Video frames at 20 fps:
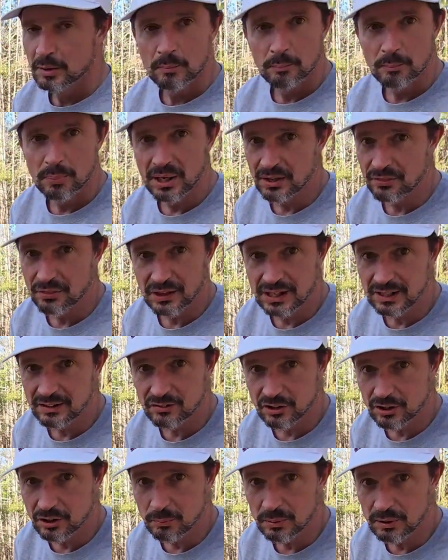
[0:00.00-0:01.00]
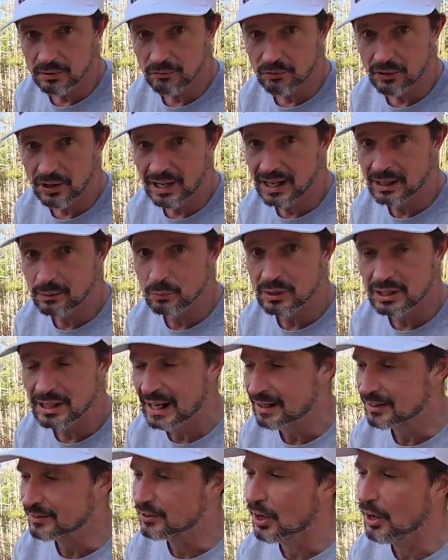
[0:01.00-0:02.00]
but I think it's gonna be fine. We
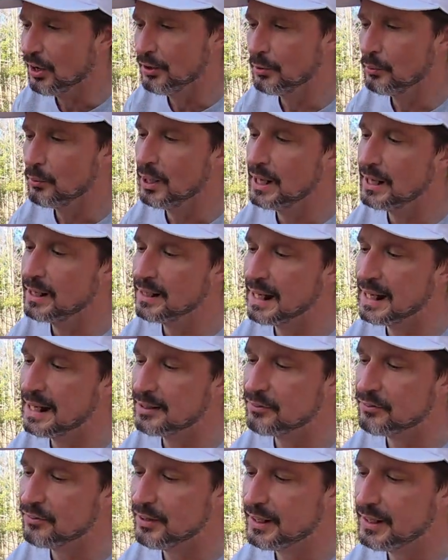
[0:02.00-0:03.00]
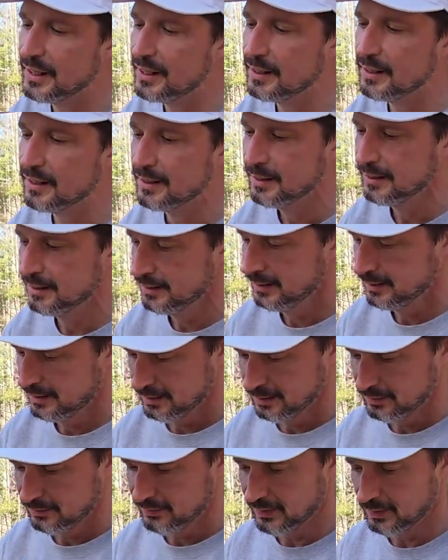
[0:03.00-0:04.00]
got a ton of rain last night,
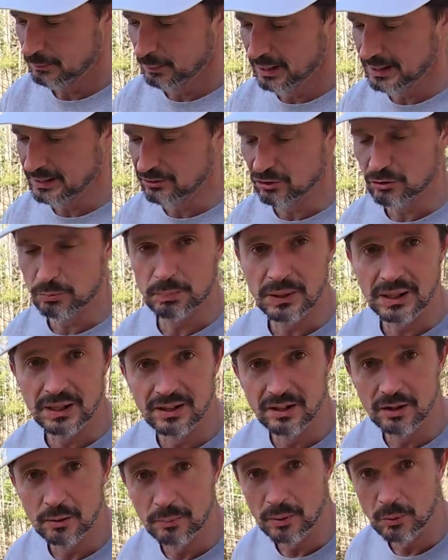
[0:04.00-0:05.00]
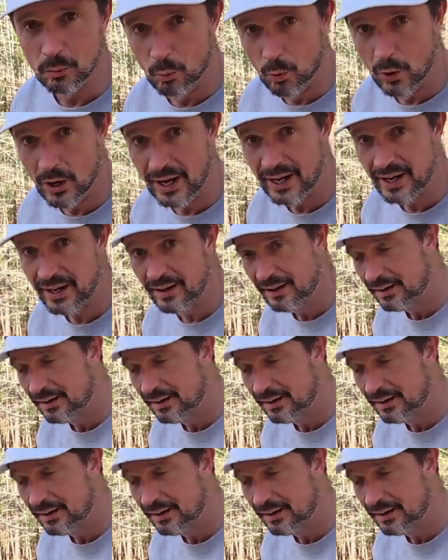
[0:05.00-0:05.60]
so they might just be a little bit wet,